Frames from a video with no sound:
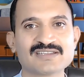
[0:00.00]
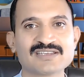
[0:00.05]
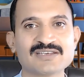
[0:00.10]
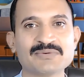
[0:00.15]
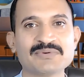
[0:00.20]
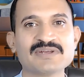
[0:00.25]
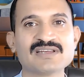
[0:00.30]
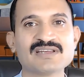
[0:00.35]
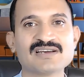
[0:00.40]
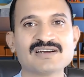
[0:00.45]

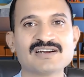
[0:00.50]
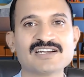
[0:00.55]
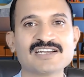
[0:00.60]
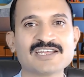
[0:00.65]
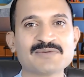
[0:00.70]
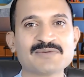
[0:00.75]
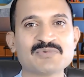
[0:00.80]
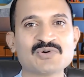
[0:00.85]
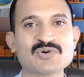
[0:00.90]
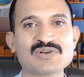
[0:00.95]
giving a
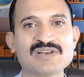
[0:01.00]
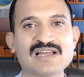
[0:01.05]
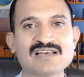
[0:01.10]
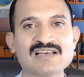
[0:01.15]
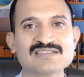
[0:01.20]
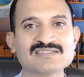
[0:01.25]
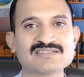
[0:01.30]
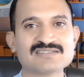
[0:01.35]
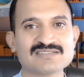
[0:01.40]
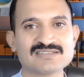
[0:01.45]
demo
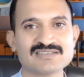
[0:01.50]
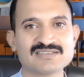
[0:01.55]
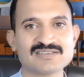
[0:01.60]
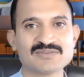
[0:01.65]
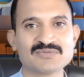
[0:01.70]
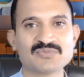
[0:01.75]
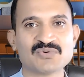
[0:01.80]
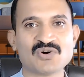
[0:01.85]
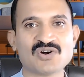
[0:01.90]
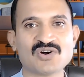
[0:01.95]
class
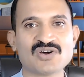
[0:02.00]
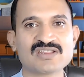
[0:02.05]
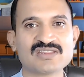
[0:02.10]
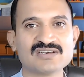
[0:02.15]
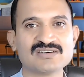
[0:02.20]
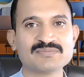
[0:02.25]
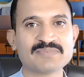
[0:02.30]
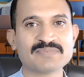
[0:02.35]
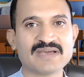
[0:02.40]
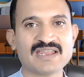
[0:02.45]
for
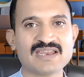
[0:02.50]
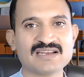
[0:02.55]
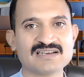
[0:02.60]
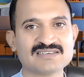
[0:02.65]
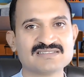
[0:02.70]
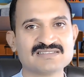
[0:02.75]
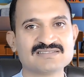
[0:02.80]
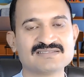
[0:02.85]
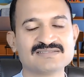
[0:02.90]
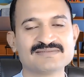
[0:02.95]
the
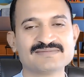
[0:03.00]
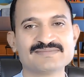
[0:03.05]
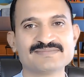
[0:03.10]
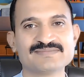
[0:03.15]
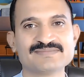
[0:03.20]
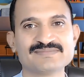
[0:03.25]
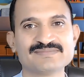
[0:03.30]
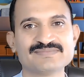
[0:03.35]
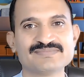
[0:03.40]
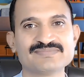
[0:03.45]
parents?
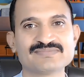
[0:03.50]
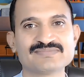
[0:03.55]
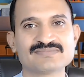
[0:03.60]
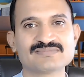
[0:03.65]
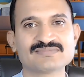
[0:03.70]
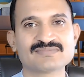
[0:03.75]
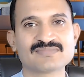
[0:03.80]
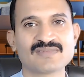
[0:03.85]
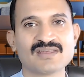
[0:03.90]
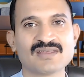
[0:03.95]

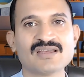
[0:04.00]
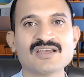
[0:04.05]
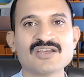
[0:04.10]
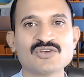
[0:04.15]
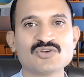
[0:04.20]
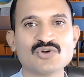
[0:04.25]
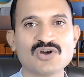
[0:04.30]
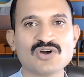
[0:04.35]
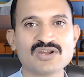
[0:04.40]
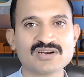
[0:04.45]

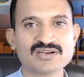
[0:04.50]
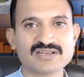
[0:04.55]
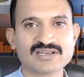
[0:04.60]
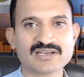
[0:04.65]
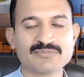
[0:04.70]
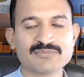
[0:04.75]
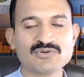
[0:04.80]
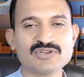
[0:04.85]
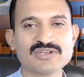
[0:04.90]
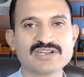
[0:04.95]
You are
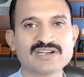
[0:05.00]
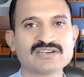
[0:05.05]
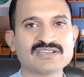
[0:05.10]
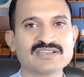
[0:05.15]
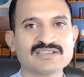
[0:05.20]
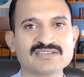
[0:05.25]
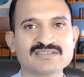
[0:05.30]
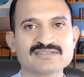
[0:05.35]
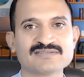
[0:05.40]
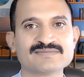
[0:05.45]

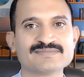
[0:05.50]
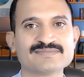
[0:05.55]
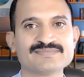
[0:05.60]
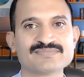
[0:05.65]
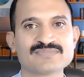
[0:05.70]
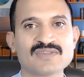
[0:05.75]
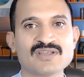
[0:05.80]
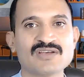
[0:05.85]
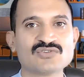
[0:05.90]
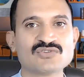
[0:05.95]
communicating.
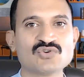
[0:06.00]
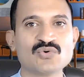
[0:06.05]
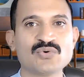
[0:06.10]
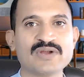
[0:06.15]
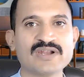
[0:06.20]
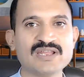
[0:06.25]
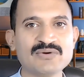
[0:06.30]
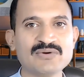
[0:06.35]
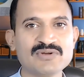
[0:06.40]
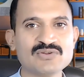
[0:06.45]
So
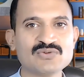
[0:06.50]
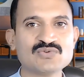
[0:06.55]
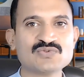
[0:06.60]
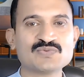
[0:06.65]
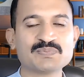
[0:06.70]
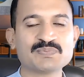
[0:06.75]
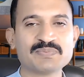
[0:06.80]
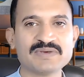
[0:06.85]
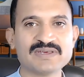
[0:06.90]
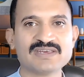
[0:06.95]
whenever you
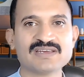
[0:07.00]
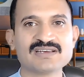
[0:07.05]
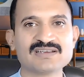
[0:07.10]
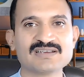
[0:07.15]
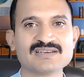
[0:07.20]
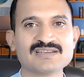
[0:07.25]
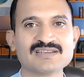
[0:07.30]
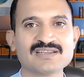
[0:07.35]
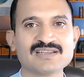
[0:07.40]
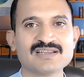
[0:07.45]
speak,
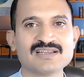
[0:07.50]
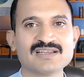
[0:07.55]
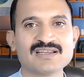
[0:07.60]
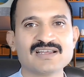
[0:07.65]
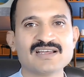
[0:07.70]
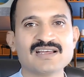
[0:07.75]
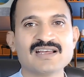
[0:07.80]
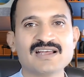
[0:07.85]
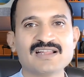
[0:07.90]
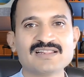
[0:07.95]

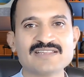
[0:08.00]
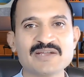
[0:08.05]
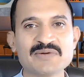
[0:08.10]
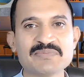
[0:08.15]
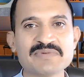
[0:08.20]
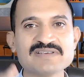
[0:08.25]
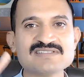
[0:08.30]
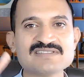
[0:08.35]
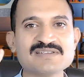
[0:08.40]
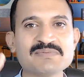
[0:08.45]
there
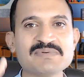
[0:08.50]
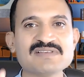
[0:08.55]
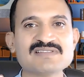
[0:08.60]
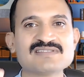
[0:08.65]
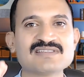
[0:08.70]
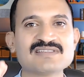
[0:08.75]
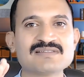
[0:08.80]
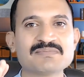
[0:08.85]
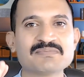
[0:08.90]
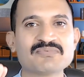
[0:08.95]
must be
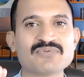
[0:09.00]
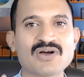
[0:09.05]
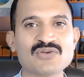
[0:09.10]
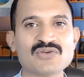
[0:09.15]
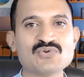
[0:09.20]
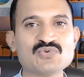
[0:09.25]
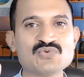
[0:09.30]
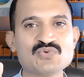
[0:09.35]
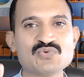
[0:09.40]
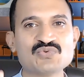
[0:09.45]

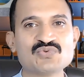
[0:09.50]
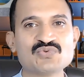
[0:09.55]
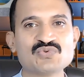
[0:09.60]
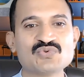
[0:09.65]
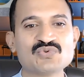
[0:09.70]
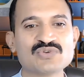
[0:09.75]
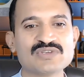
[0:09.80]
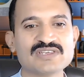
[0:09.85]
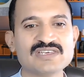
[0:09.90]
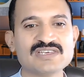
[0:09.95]
5
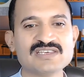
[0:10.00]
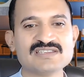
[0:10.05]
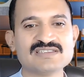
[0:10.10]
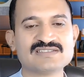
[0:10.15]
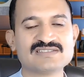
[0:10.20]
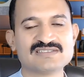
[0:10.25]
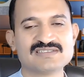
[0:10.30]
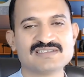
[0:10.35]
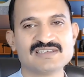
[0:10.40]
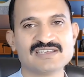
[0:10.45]

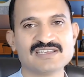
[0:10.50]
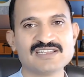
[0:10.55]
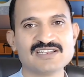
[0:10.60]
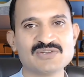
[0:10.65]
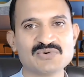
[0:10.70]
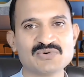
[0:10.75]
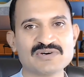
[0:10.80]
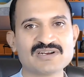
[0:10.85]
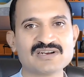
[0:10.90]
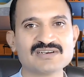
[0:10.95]
E's in
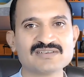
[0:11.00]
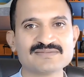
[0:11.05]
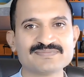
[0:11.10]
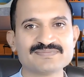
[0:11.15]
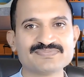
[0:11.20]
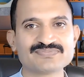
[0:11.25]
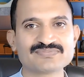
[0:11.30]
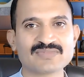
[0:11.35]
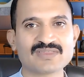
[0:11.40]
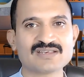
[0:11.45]
your
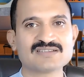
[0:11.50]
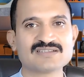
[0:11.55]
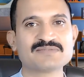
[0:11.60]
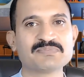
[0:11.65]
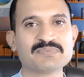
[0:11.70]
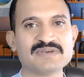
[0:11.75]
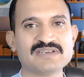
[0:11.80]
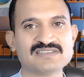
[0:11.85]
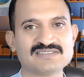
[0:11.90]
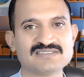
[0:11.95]

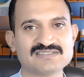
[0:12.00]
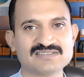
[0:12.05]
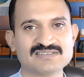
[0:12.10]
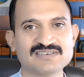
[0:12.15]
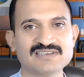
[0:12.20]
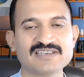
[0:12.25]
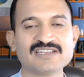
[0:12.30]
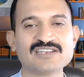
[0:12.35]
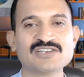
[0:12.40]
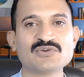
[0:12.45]
speech,
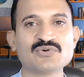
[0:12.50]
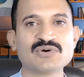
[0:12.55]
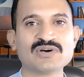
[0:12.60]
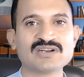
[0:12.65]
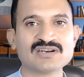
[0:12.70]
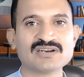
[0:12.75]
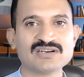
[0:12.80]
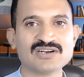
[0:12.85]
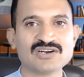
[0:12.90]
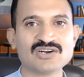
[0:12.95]
in
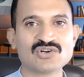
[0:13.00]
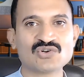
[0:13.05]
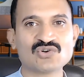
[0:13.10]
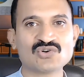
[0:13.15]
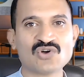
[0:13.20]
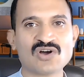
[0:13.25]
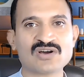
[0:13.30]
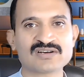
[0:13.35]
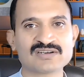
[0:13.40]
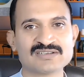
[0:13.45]
your
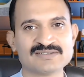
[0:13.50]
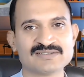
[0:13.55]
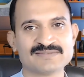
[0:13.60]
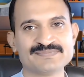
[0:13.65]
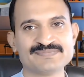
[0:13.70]
talk.